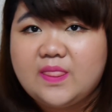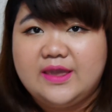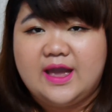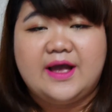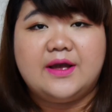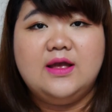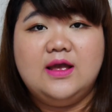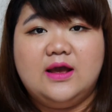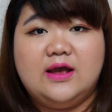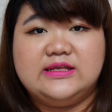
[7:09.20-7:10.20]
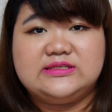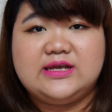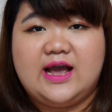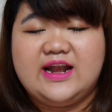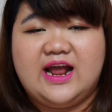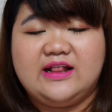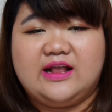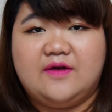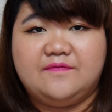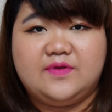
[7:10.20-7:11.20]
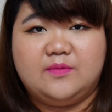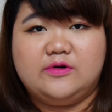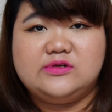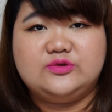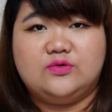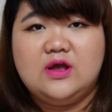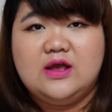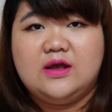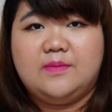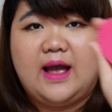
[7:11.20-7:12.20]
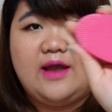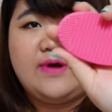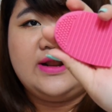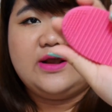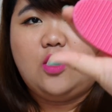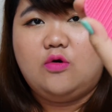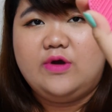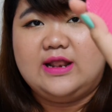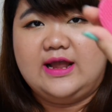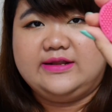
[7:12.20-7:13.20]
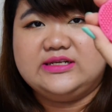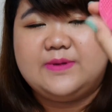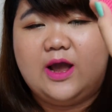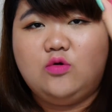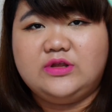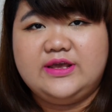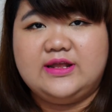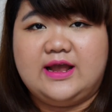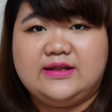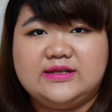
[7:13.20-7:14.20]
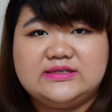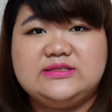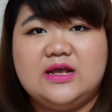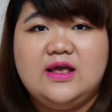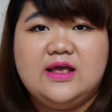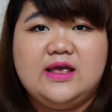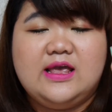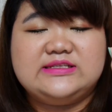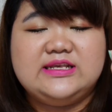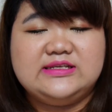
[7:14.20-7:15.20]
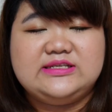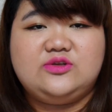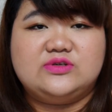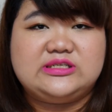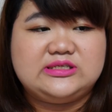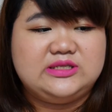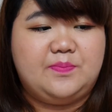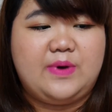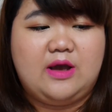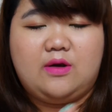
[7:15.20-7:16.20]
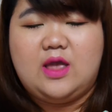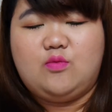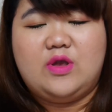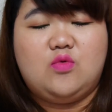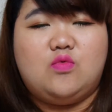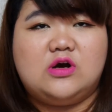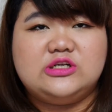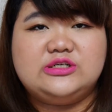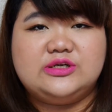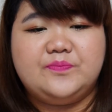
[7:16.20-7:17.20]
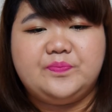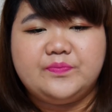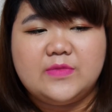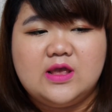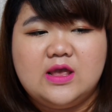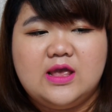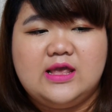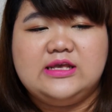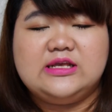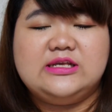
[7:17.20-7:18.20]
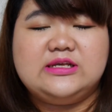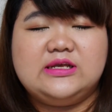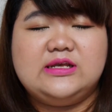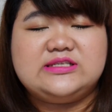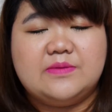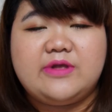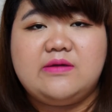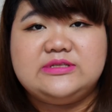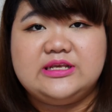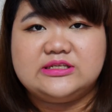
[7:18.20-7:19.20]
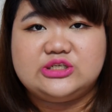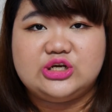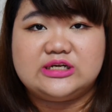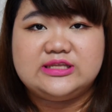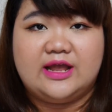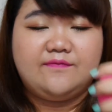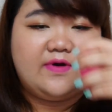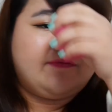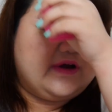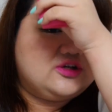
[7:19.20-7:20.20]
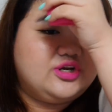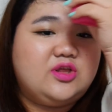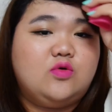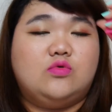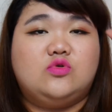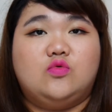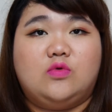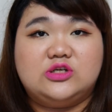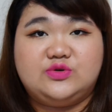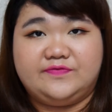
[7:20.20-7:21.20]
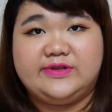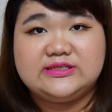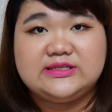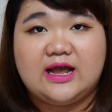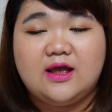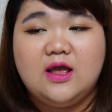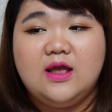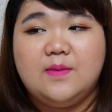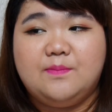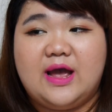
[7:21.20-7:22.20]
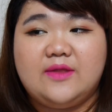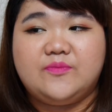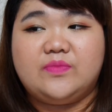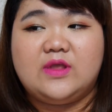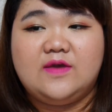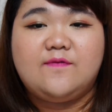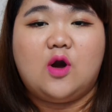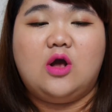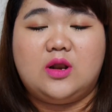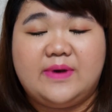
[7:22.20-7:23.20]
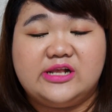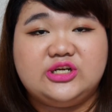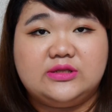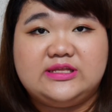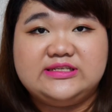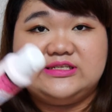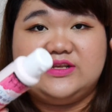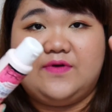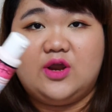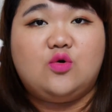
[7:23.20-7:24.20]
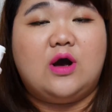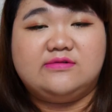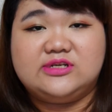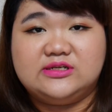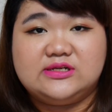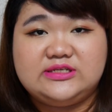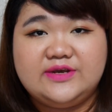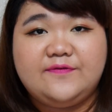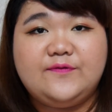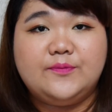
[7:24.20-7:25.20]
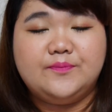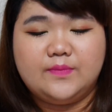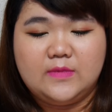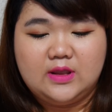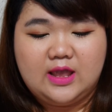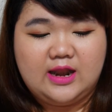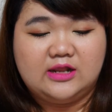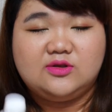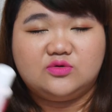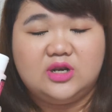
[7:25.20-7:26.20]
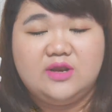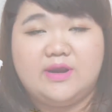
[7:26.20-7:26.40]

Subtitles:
yeah, it's kind of uncomfortable. So I rather hold it like this, but holding it like this is easy to slip out, and when you wash it sometimes it's just like very frustrating to wash with this lah. But if you're on a budget, this is a very good alternative and I totally